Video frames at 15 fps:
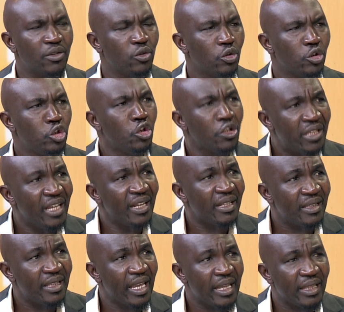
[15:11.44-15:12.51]
you, do you think
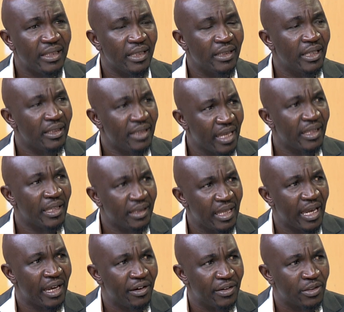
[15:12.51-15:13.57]

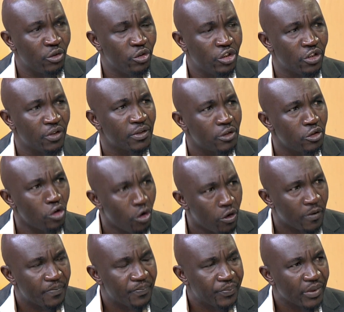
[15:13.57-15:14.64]
there are solutions?
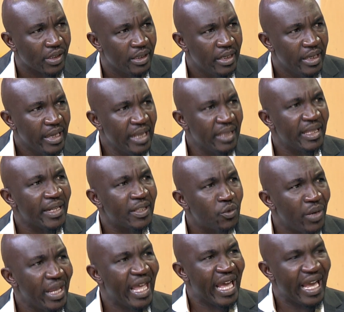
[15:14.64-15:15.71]
No. And that's
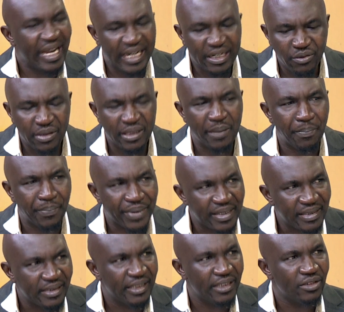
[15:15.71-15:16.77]
why I agree with the
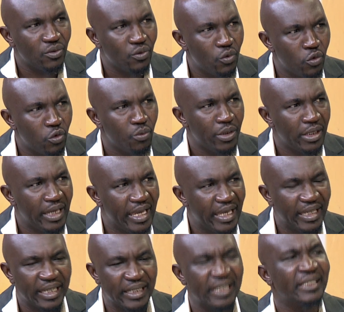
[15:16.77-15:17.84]
President Uhuru Muigai
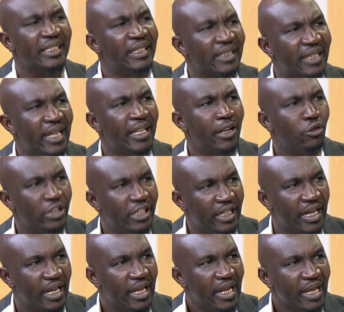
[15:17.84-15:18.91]
Kenyatta and Raila
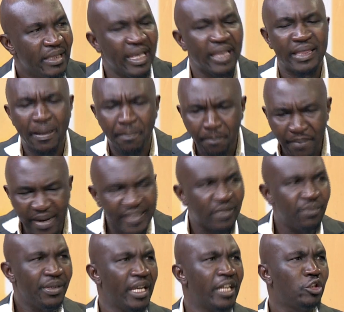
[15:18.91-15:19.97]
Odinga. There
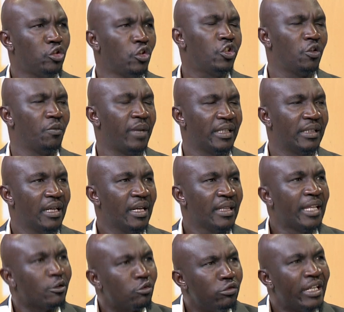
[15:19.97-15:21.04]
must be a document
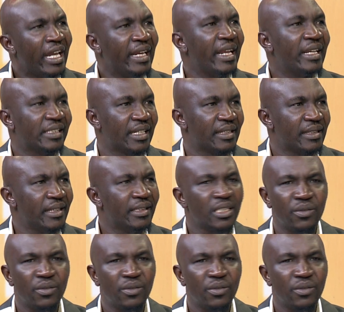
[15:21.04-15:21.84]
that will direct us. It is